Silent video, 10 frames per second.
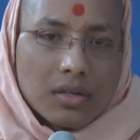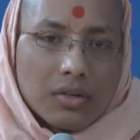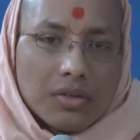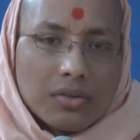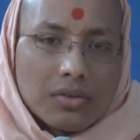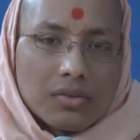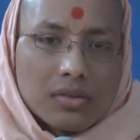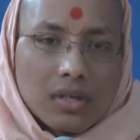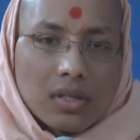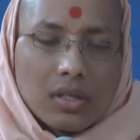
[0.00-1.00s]
due to
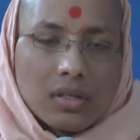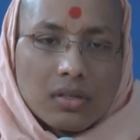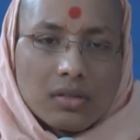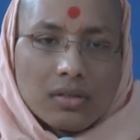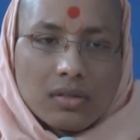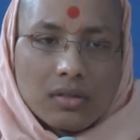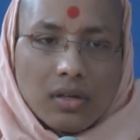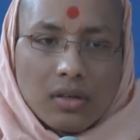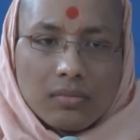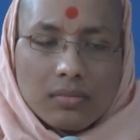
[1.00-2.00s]
sudden
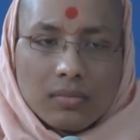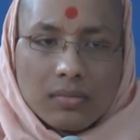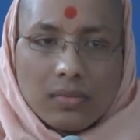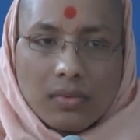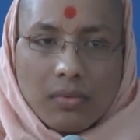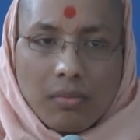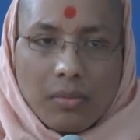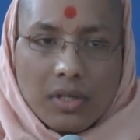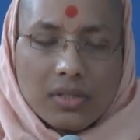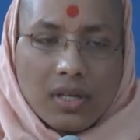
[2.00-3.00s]
um,
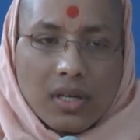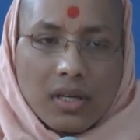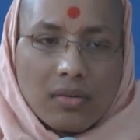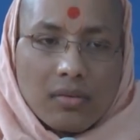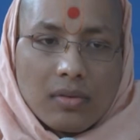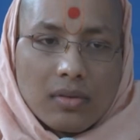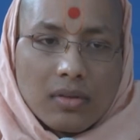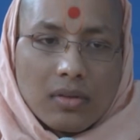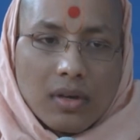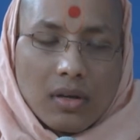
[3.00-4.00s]
mistake in
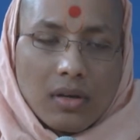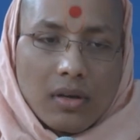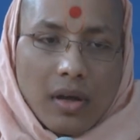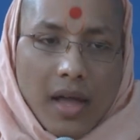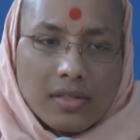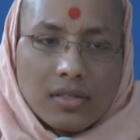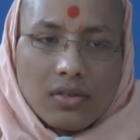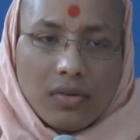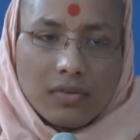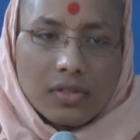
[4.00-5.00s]
the engine
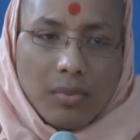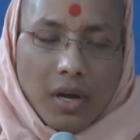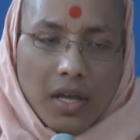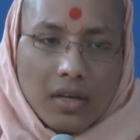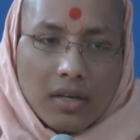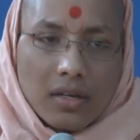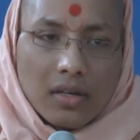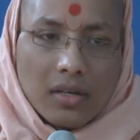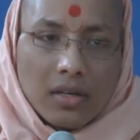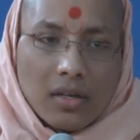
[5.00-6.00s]
of this plane,
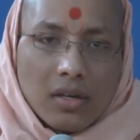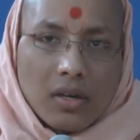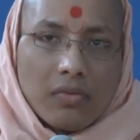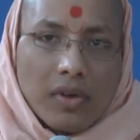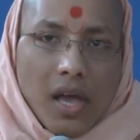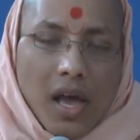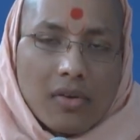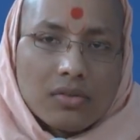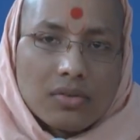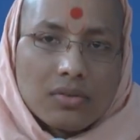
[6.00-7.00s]
we
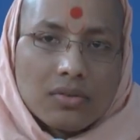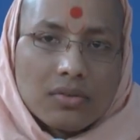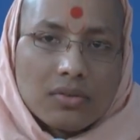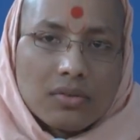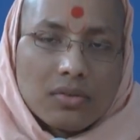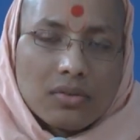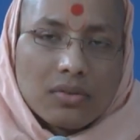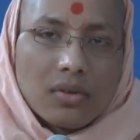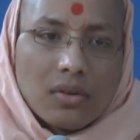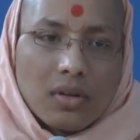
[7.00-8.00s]
have to
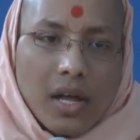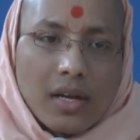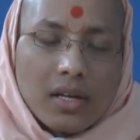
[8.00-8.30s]
land